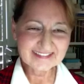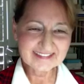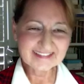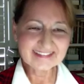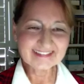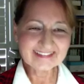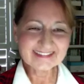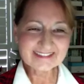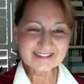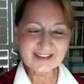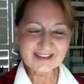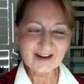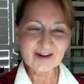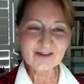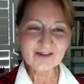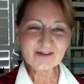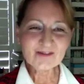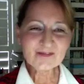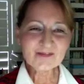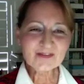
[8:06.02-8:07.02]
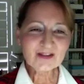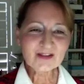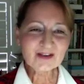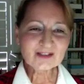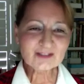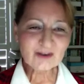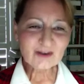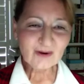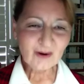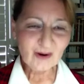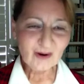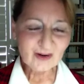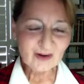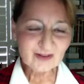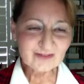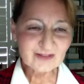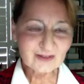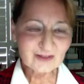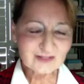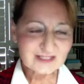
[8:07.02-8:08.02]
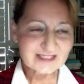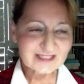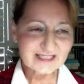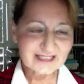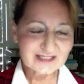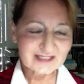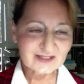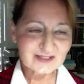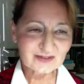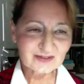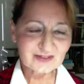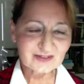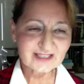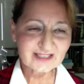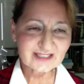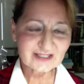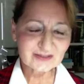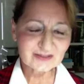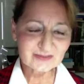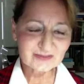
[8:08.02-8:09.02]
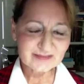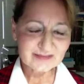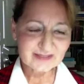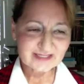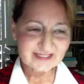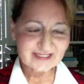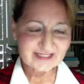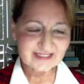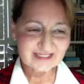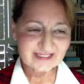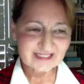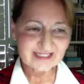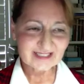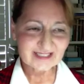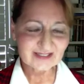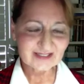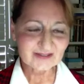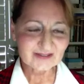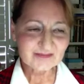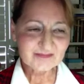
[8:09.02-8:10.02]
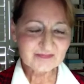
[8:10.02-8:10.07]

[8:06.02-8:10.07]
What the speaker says: So all of those things are things that we must consider.